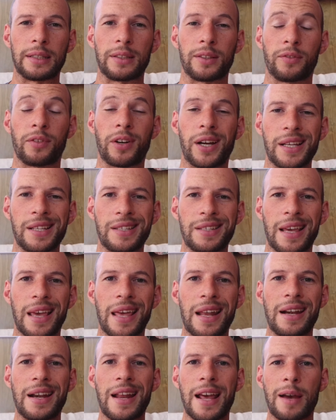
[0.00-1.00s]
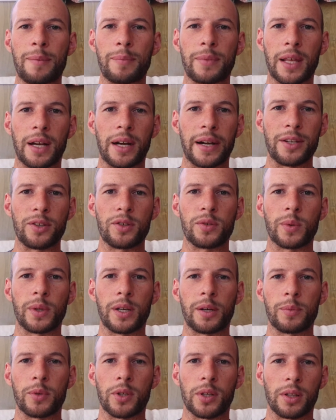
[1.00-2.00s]
Device and an app that I use
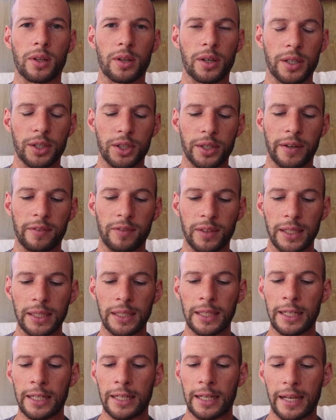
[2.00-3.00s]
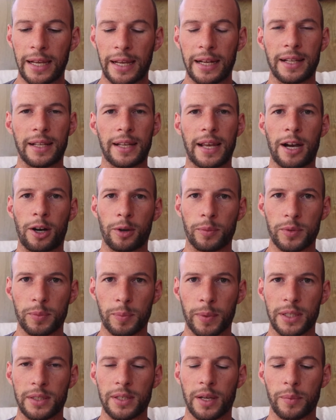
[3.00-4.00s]
when I'm doing a lot of traveling, and it helps
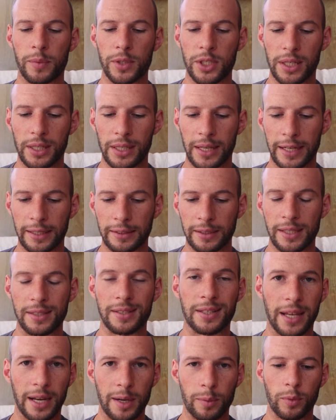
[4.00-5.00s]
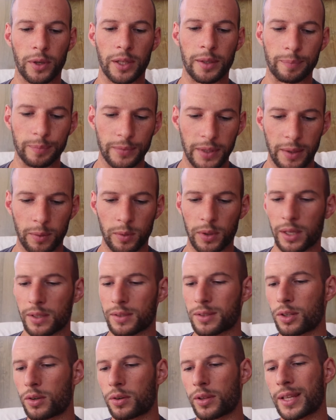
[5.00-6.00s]
big time with jet lag and circadian rhythm. And what
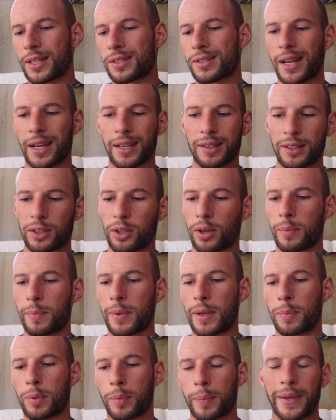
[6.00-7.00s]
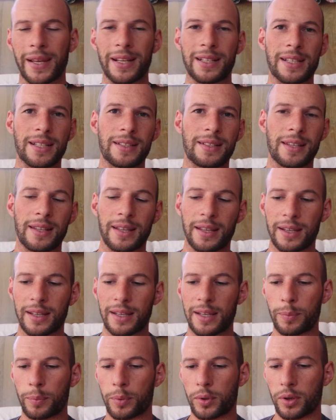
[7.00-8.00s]
else? Little things like, you know, be prepared, get to the
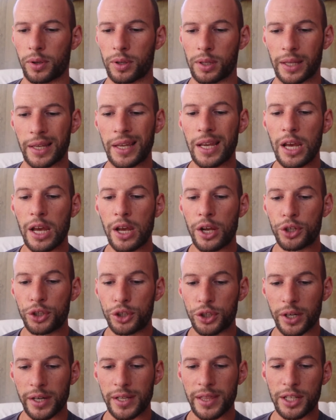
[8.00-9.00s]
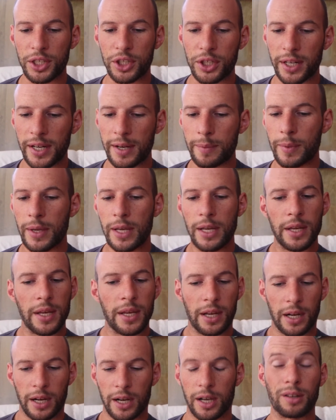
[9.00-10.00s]
airport early during the trip.
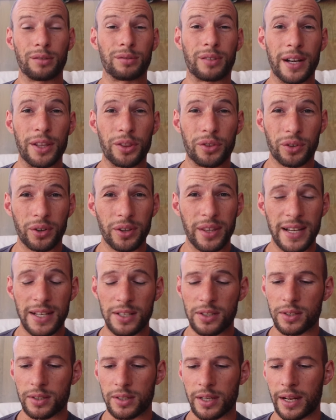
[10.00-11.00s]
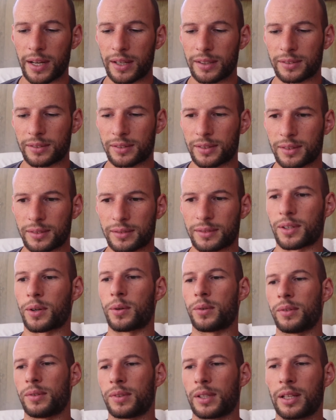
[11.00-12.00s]
I'm gonna run through these because I
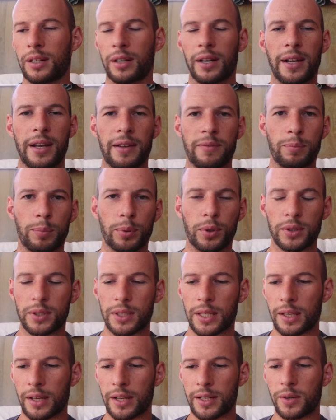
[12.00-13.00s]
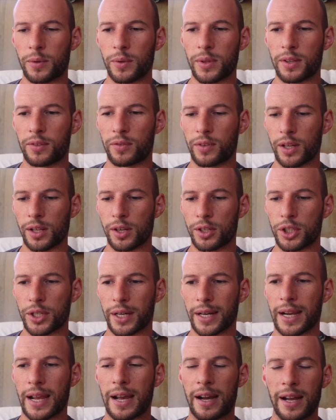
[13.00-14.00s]
don't, you know, I don't want this video to
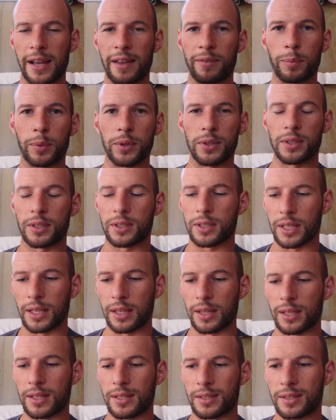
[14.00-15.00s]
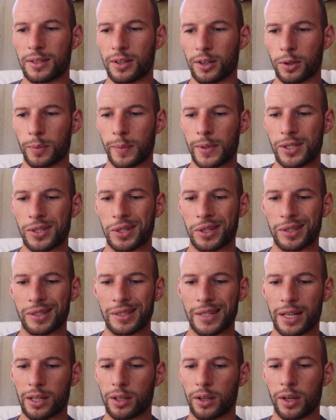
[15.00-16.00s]
drag out. I have put together this document so you
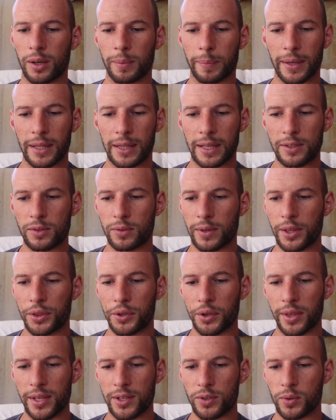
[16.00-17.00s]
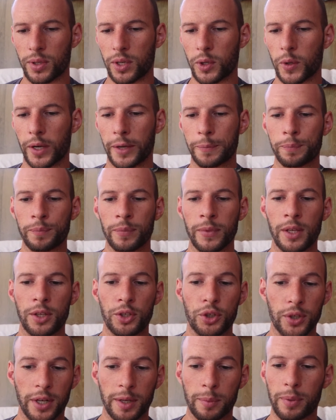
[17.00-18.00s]
can download it, but let's run through these real quick.
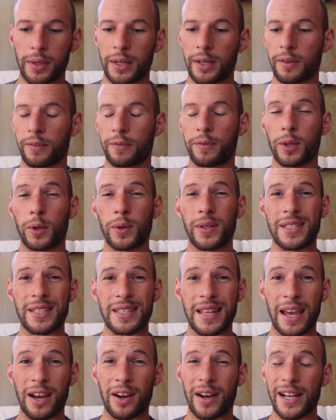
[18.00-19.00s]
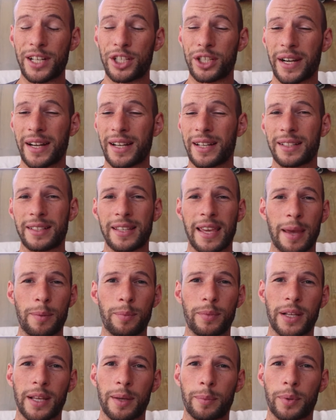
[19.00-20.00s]
Drink plenty of fluids, stay hydrated,
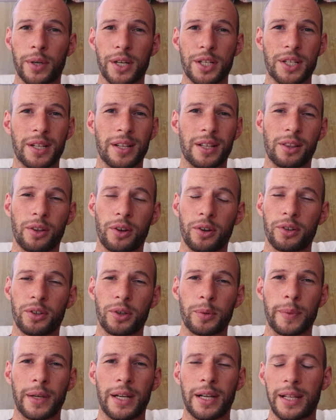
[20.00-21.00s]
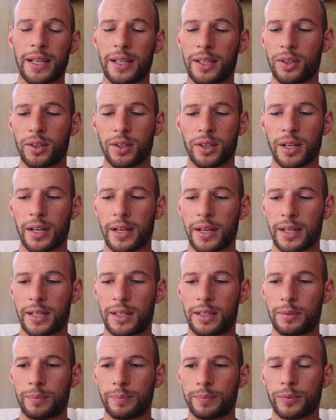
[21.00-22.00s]
cabin air pressure, low humidity, you're
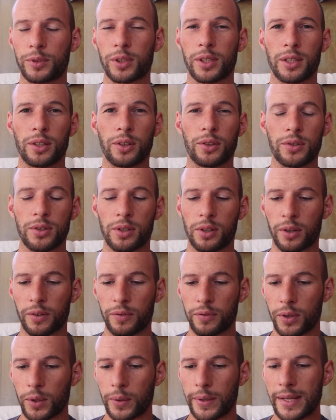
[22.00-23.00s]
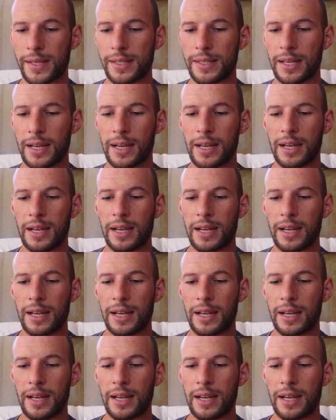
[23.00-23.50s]
gonna lose a lot of fluids.